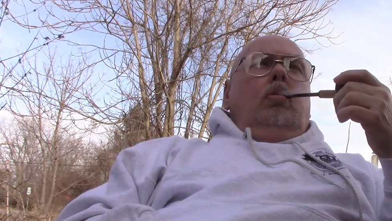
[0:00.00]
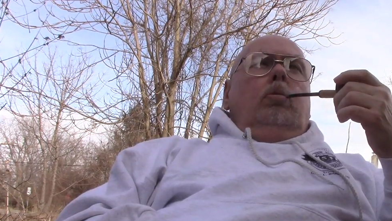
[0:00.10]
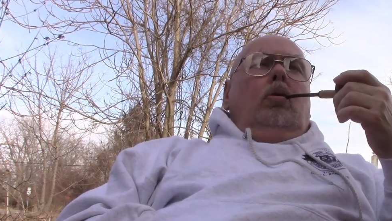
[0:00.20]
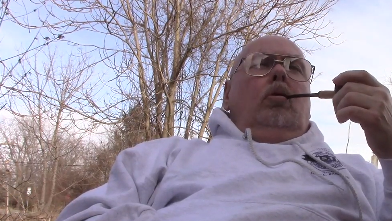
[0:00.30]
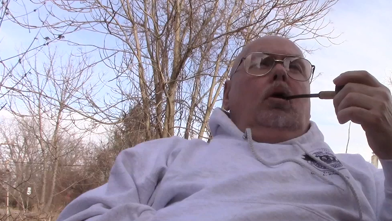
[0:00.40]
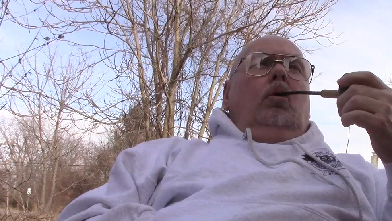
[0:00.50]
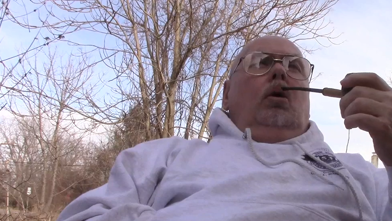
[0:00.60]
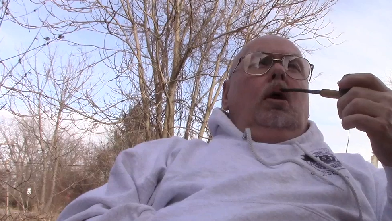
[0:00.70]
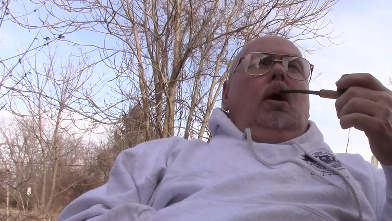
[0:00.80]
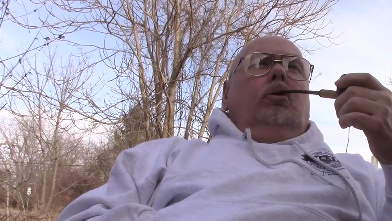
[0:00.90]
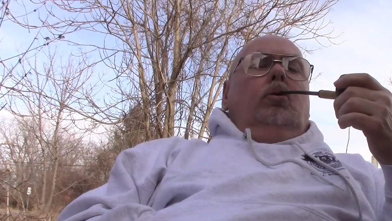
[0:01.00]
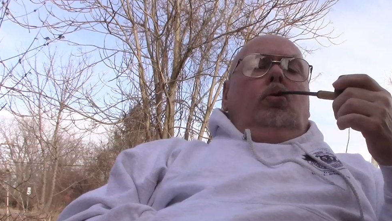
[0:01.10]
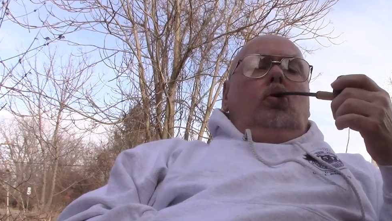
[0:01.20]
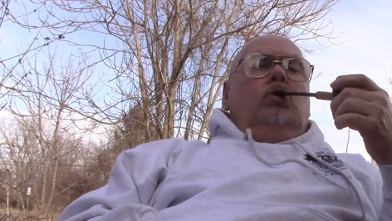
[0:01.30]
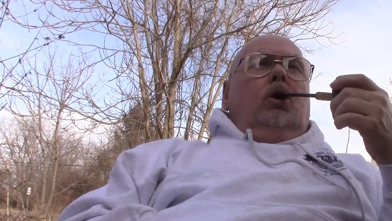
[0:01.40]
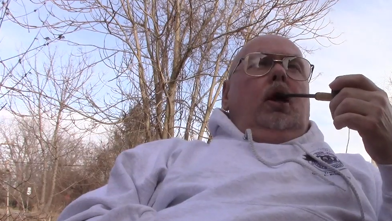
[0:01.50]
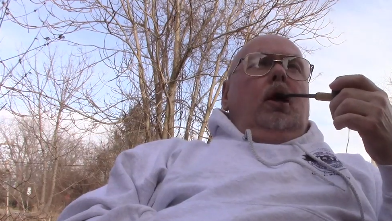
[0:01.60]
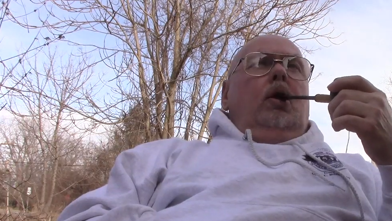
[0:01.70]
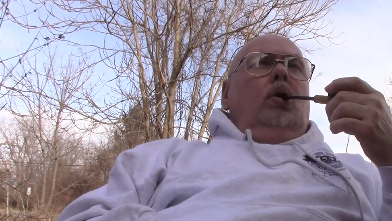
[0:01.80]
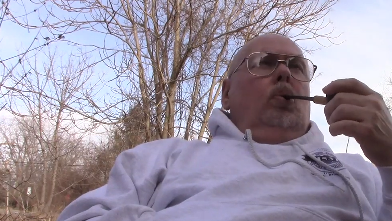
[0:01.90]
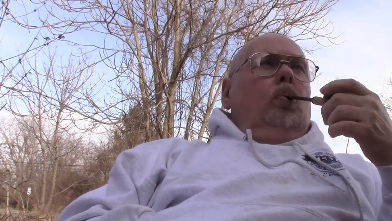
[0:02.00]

So I'm going to lay out the rules again,